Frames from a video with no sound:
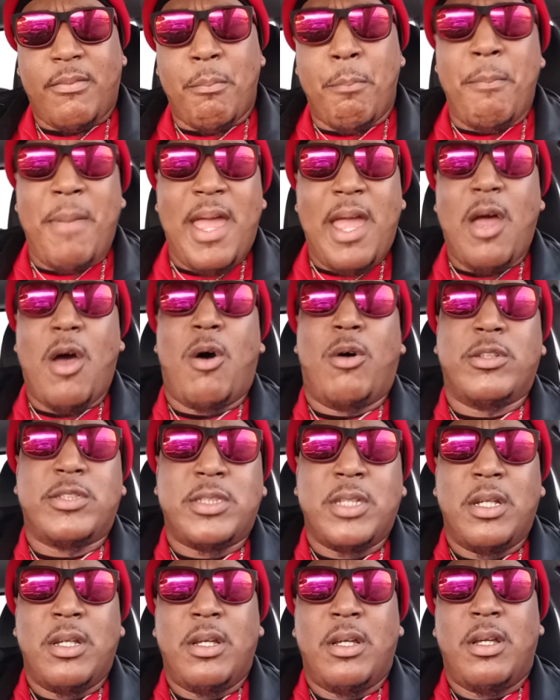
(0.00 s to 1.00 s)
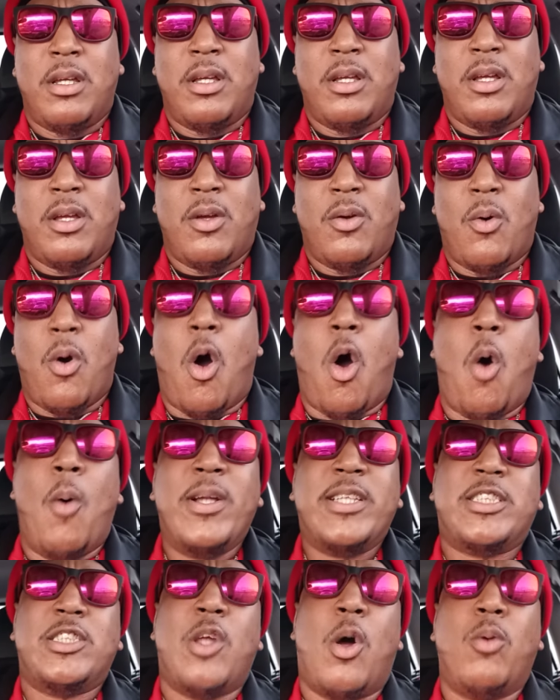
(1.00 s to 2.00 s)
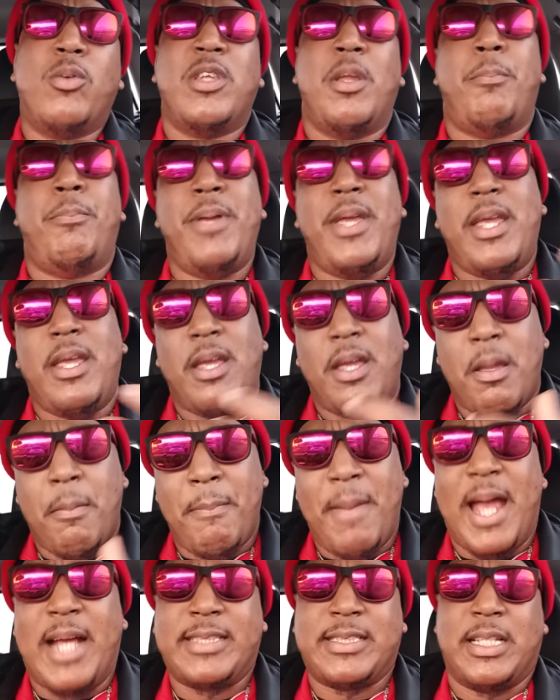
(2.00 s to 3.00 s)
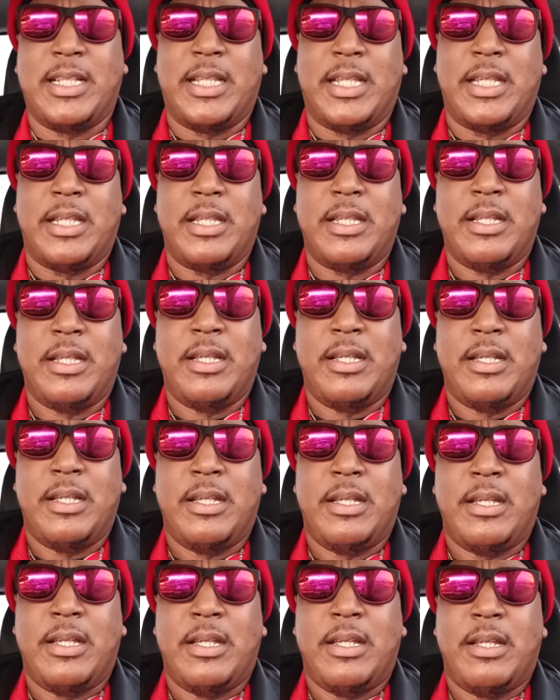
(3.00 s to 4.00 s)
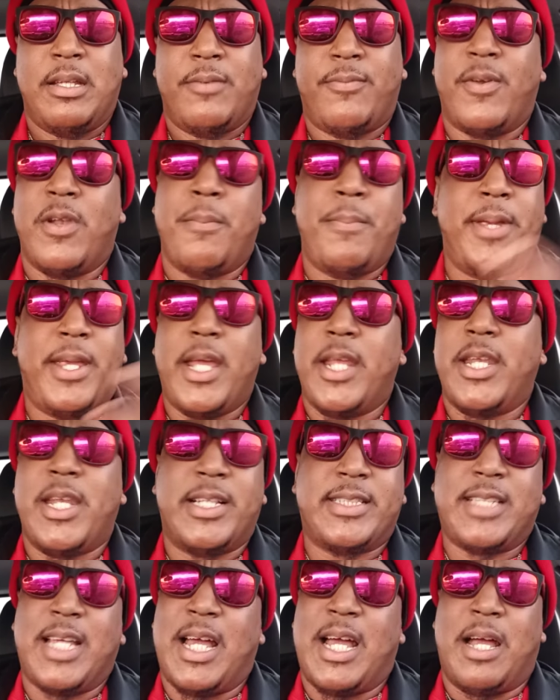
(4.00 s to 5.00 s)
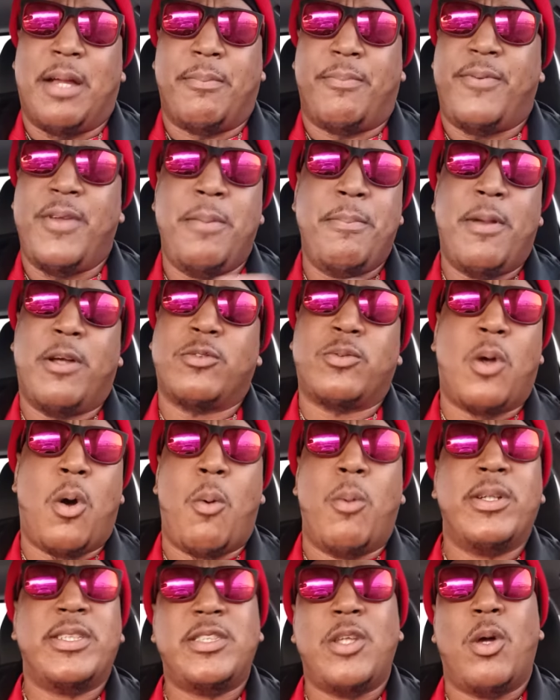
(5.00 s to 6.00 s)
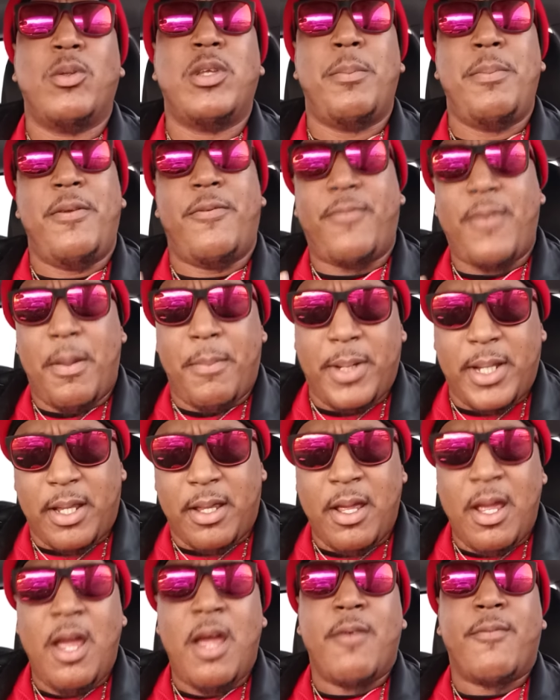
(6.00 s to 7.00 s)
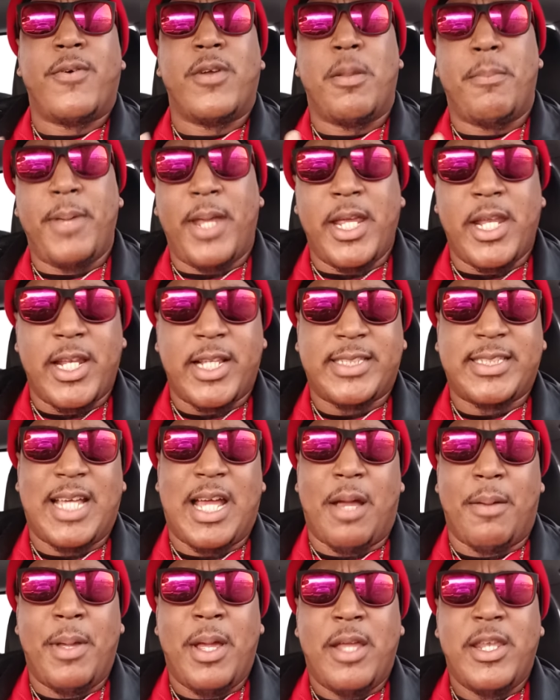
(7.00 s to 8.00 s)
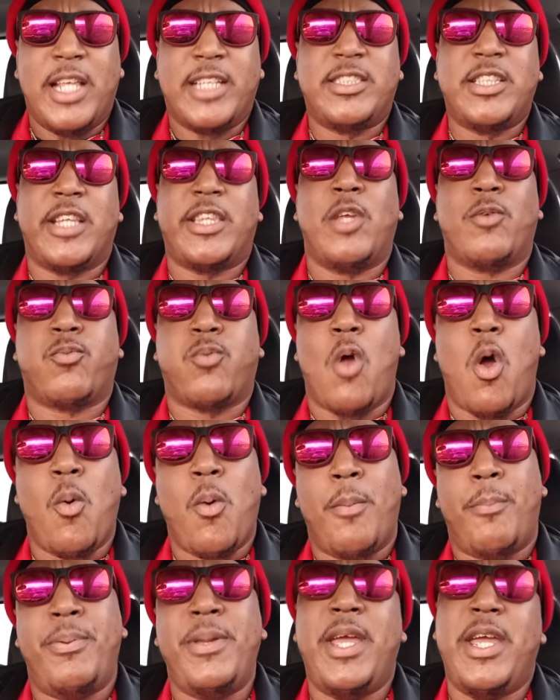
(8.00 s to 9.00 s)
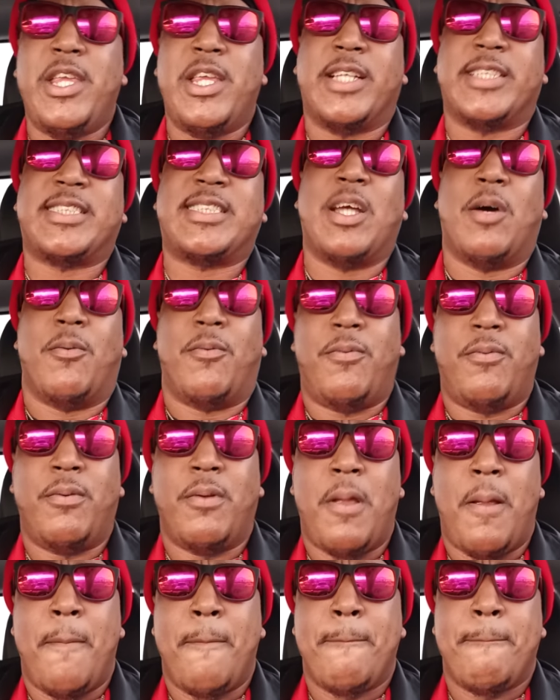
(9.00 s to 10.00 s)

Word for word: Males were always known to be masculine from the beginning of time. Females were always known to be feminine from the beginning of time. There's nothing wrong with being yourself.